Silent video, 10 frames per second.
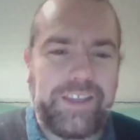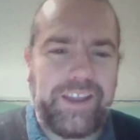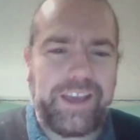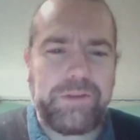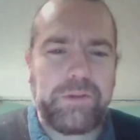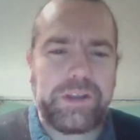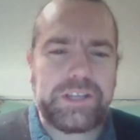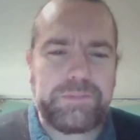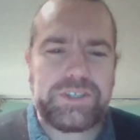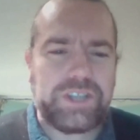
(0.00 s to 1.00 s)
They're like, we want it
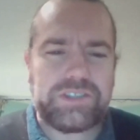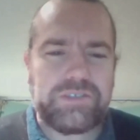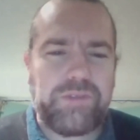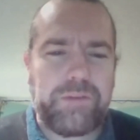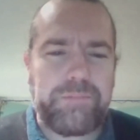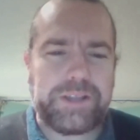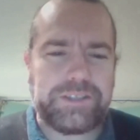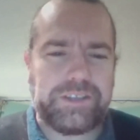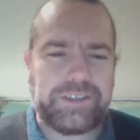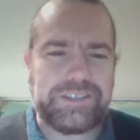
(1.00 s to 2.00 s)
to be just on one
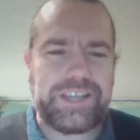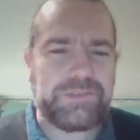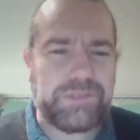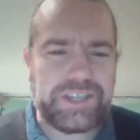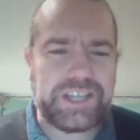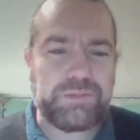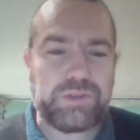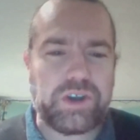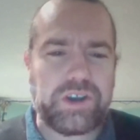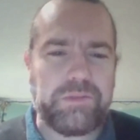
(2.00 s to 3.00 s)
button, because that's what Sensible
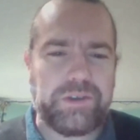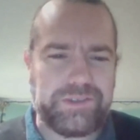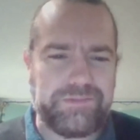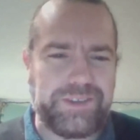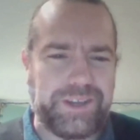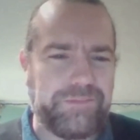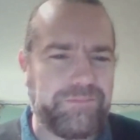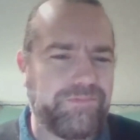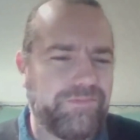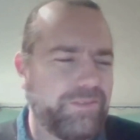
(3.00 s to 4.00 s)
Soccer was, you know,
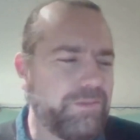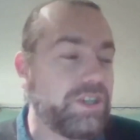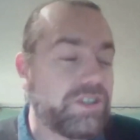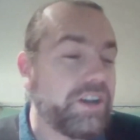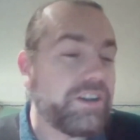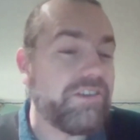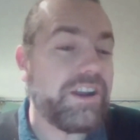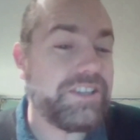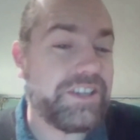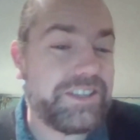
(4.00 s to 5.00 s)
which is kind of
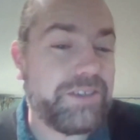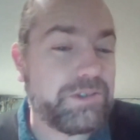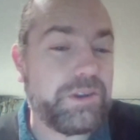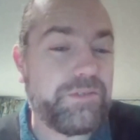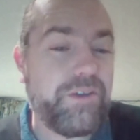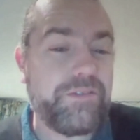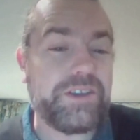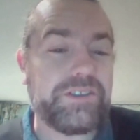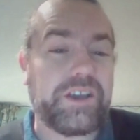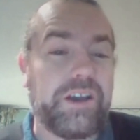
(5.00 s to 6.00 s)
crazy because that was 25
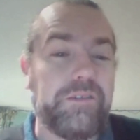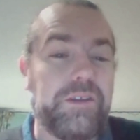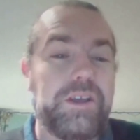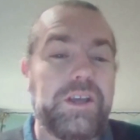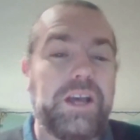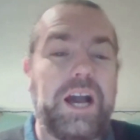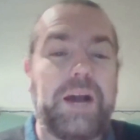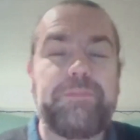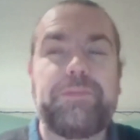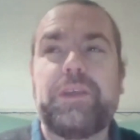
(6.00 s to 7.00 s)
years ago.
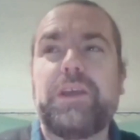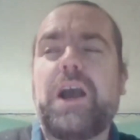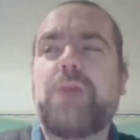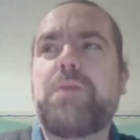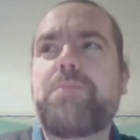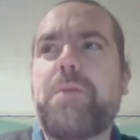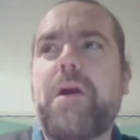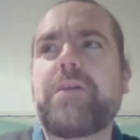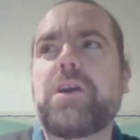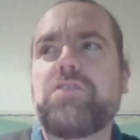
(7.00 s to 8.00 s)
And we're
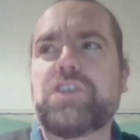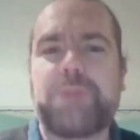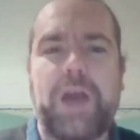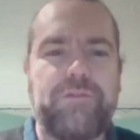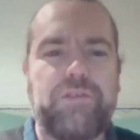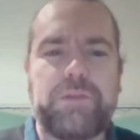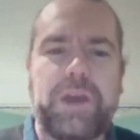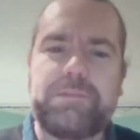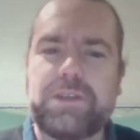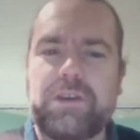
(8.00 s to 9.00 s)
preparing a cross-platform
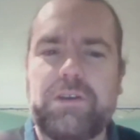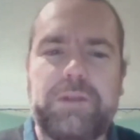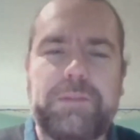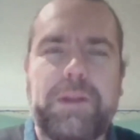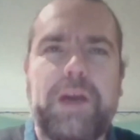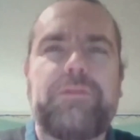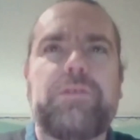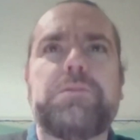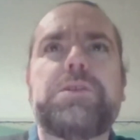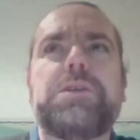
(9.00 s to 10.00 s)
game to go on many
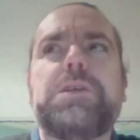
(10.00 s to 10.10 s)
platforms.